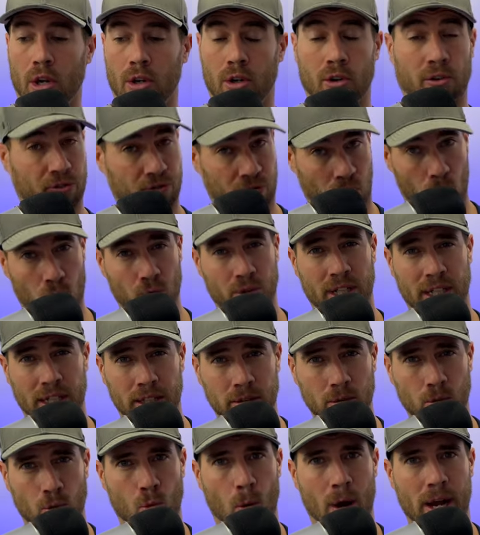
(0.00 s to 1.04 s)

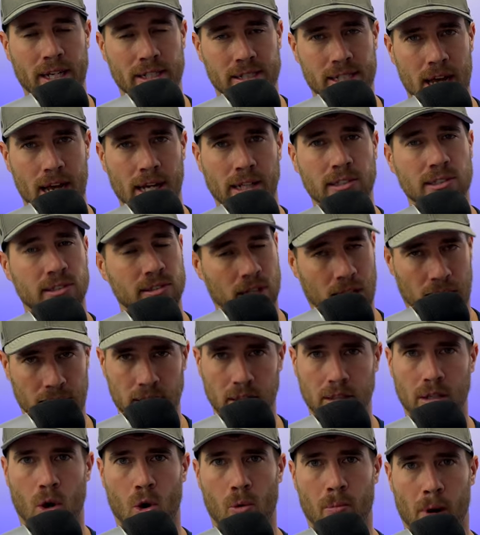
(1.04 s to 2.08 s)
folding wake decks like the
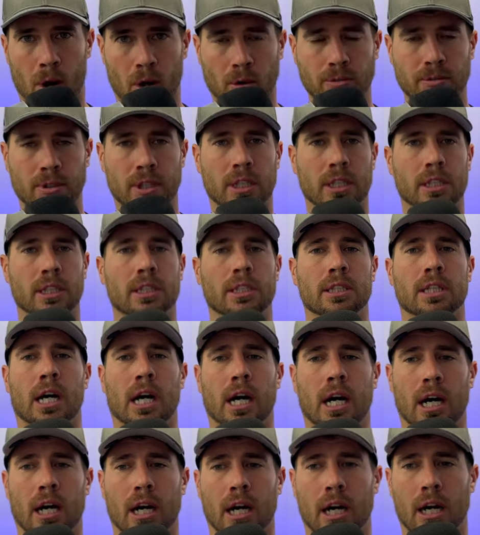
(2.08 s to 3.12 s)
Cobalt,
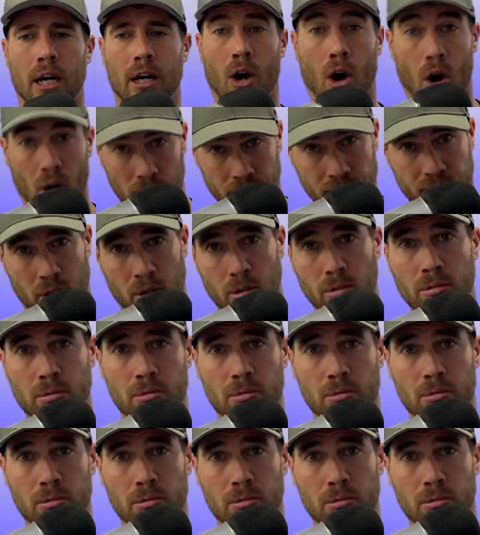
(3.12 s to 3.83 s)
uh, also